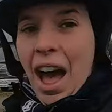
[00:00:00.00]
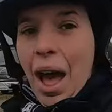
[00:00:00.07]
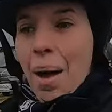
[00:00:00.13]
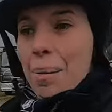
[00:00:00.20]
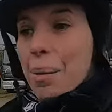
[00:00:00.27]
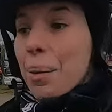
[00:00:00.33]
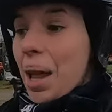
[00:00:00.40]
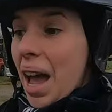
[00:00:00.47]

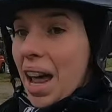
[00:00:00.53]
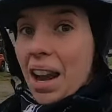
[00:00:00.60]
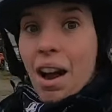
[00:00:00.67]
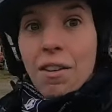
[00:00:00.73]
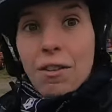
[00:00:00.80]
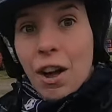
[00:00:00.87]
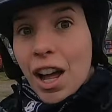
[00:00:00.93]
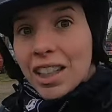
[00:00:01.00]
Um, we had our
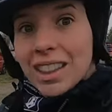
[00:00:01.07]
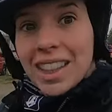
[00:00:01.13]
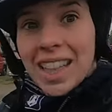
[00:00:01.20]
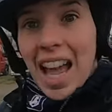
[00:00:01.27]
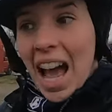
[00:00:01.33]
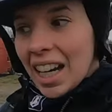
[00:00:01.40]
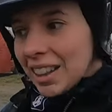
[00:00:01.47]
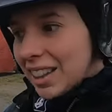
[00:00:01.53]
first
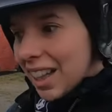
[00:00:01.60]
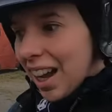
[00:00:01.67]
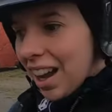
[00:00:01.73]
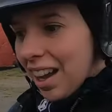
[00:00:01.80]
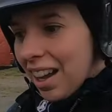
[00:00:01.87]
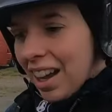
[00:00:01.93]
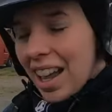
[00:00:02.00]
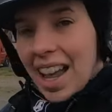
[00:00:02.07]
canter
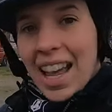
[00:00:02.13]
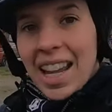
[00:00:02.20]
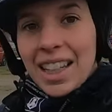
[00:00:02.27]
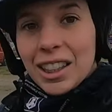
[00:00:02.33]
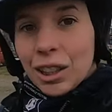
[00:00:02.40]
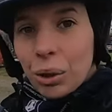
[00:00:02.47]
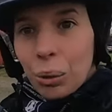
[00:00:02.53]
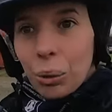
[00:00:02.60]
in a
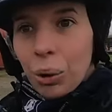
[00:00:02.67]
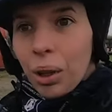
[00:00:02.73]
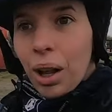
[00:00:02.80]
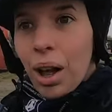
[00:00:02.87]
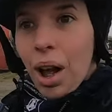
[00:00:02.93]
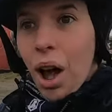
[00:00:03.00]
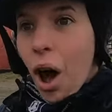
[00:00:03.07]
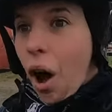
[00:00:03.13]
school
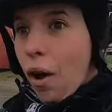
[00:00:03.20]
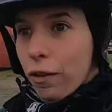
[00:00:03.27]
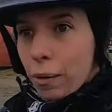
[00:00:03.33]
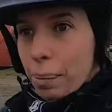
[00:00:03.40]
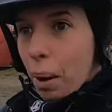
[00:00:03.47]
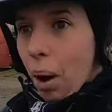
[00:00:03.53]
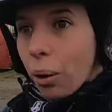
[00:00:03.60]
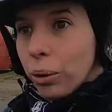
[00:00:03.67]
over
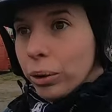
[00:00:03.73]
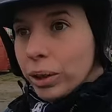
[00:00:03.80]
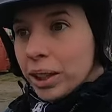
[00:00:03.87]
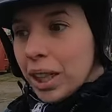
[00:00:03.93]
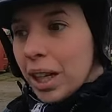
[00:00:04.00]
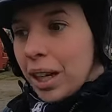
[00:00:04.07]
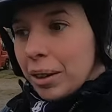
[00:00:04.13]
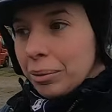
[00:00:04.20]
poles,
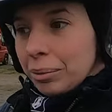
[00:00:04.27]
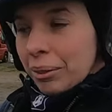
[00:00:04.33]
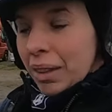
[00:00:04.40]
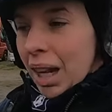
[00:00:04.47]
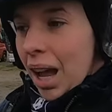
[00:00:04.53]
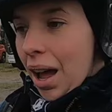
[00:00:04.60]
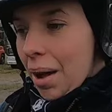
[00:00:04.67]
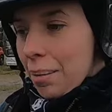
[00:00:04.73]

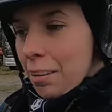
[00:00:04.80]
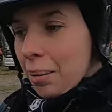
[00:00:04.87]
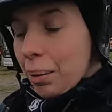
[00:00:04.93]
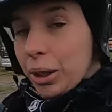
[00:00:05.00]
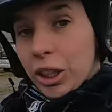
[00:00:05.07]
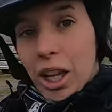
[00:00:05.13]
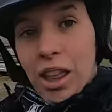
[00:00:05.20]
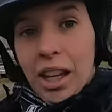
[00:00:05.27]
um,
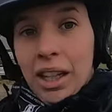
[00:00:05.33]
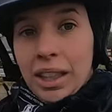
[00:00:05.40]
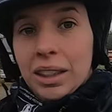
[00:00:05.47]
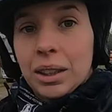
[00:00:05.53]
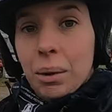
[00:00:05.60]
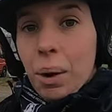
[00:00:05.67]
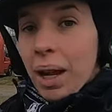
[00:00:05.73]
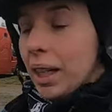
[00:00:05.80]
which I think
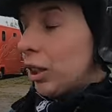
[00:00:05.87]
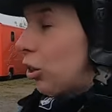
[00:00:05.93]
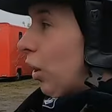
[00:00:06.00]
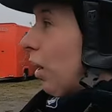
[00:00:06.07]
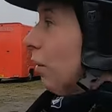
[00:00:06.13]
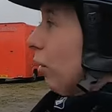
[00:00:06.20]
is quite extreme